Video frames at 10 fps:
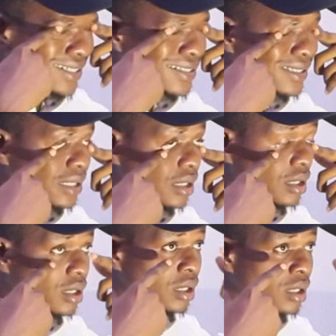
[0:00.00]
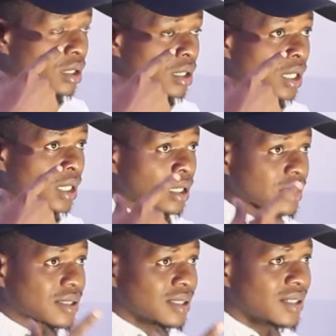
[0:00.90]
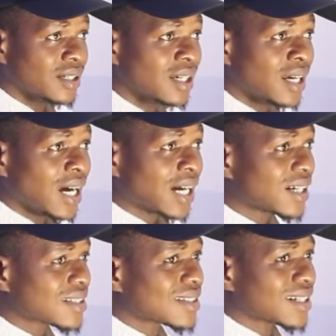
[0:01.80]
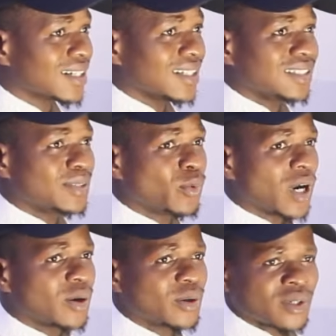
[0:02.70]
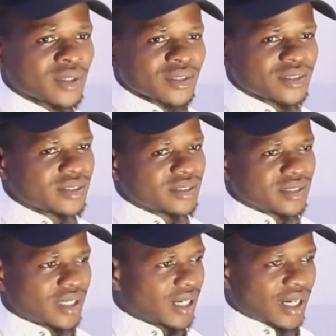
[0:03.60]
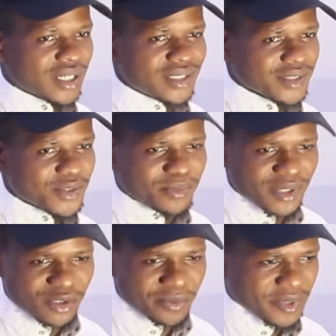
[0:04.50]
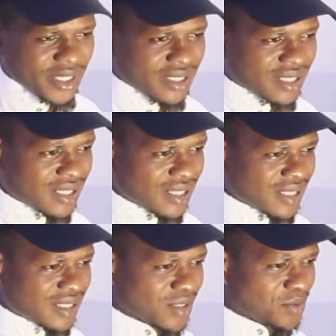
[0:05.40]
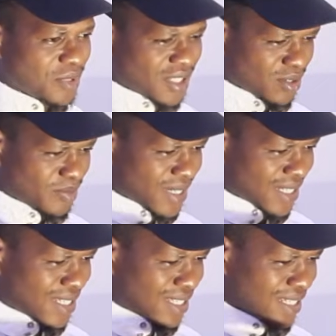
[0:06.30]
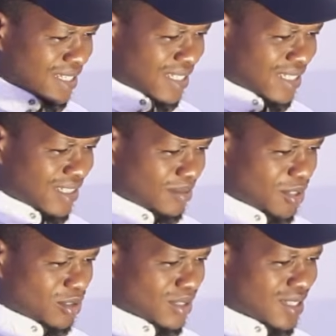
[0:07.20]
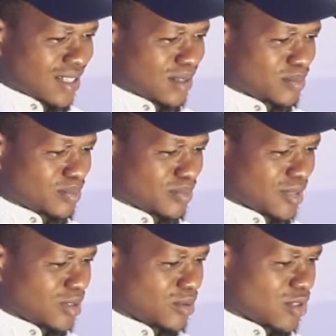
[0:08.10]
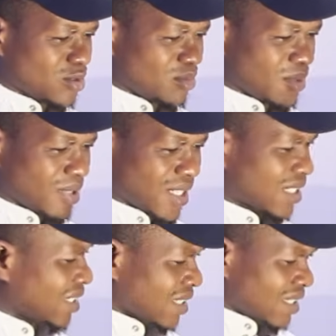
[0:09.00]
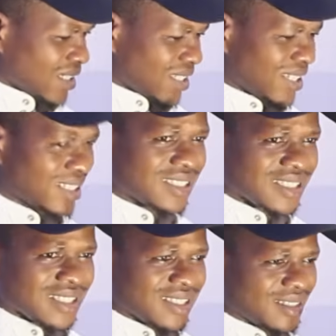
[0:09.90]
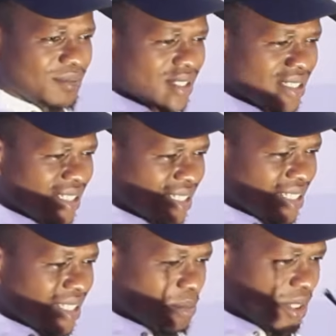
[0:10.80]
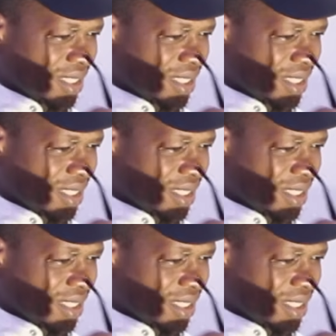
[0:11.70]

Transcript: can see. I can see. I can see clearly. Wow. Ah, this will be a surprise. This will be a surprise. Let me just sleep. We will soon be back. Let me, let